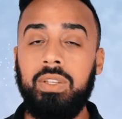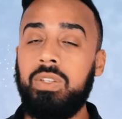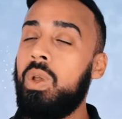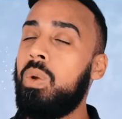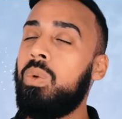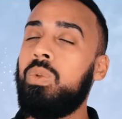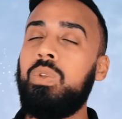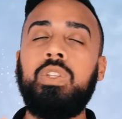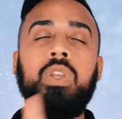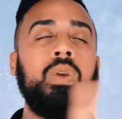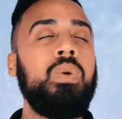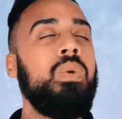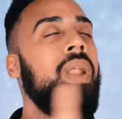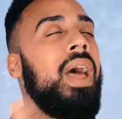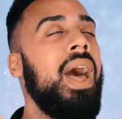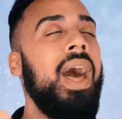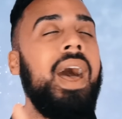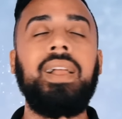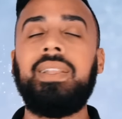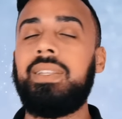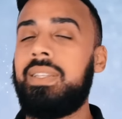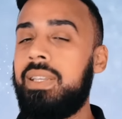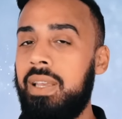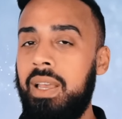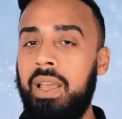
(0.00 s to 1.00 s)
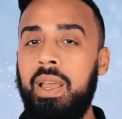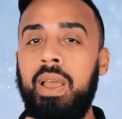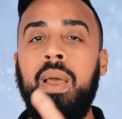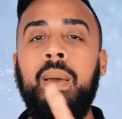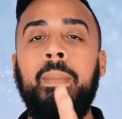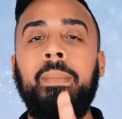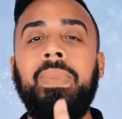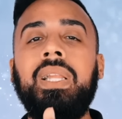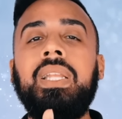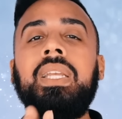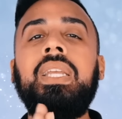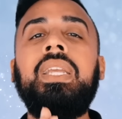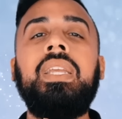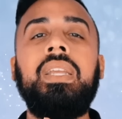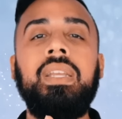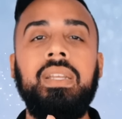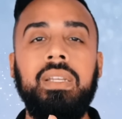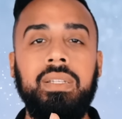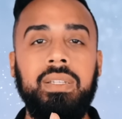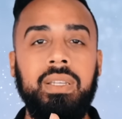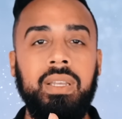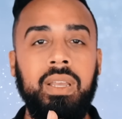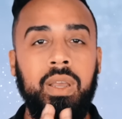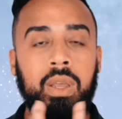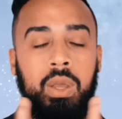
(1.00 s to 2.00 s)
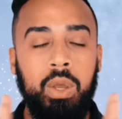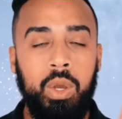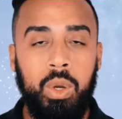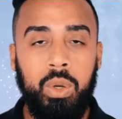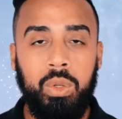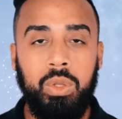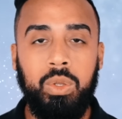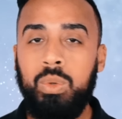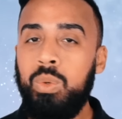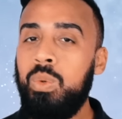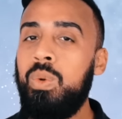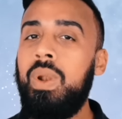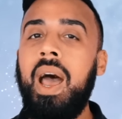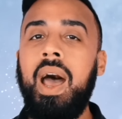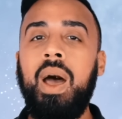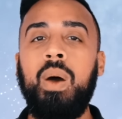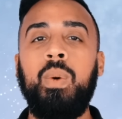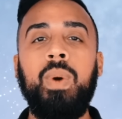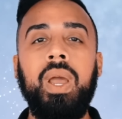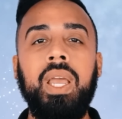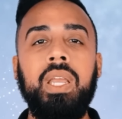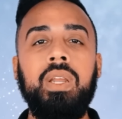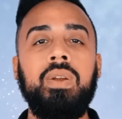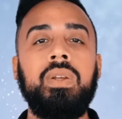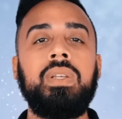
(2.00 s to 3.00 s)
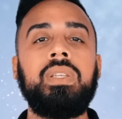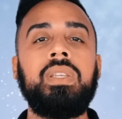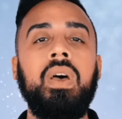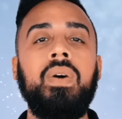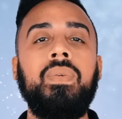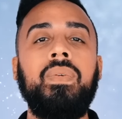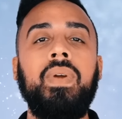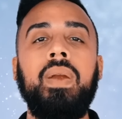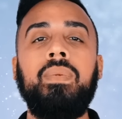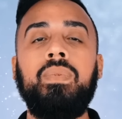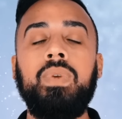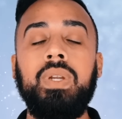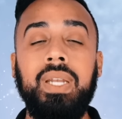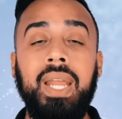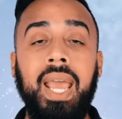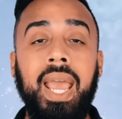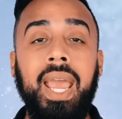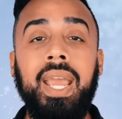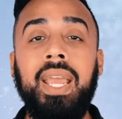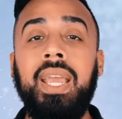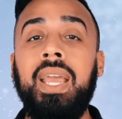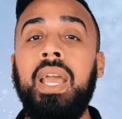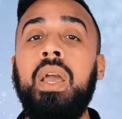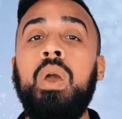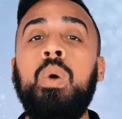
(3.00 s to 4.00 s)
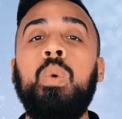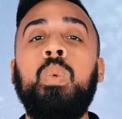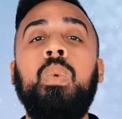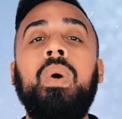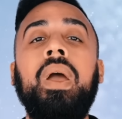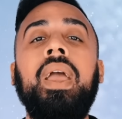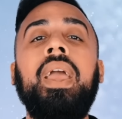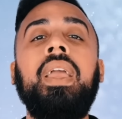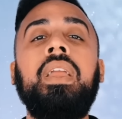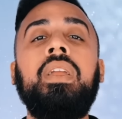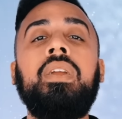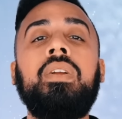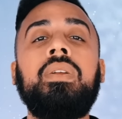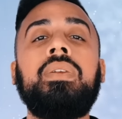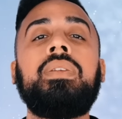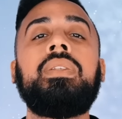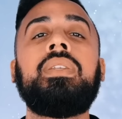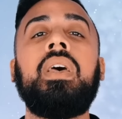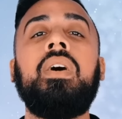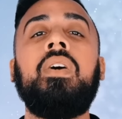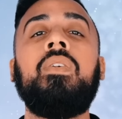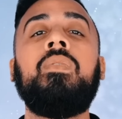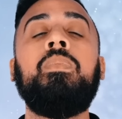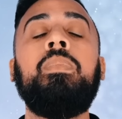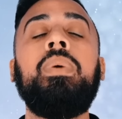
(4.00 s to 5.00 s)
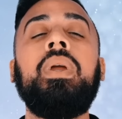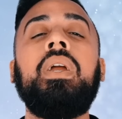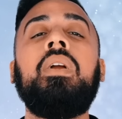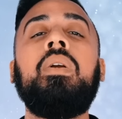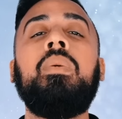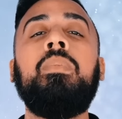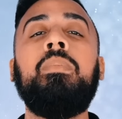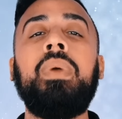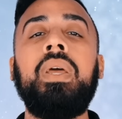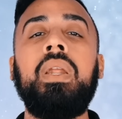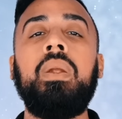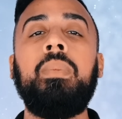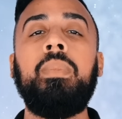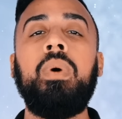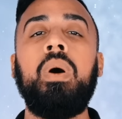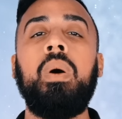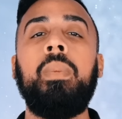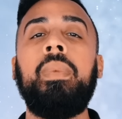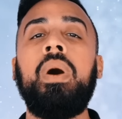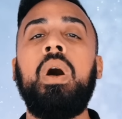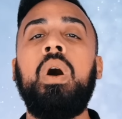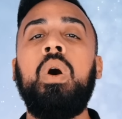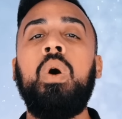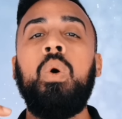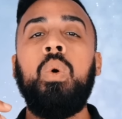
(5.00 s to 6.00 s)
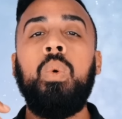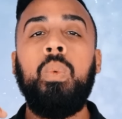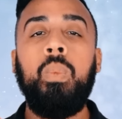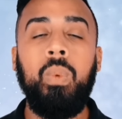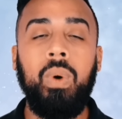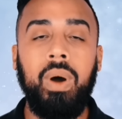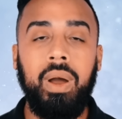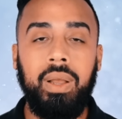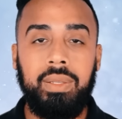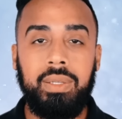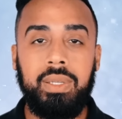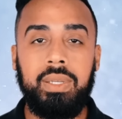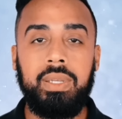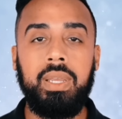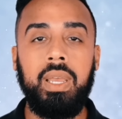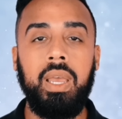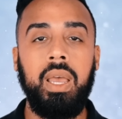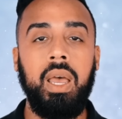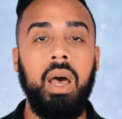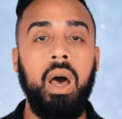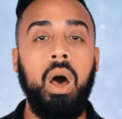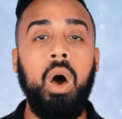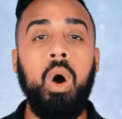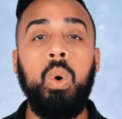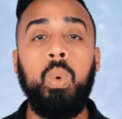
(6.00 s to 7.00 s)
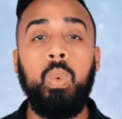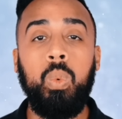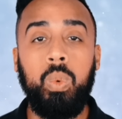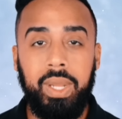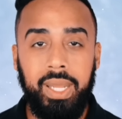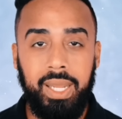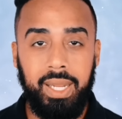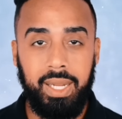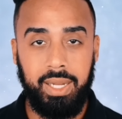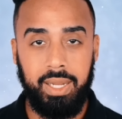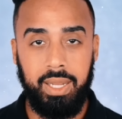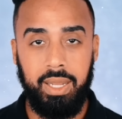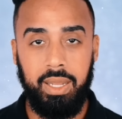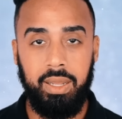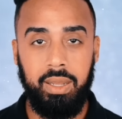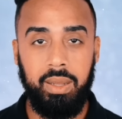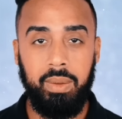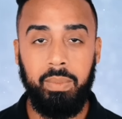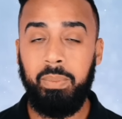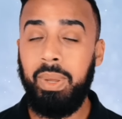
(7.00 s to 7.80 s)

So do not weigh yourself every day. Weigh yourself bare minimum once a week.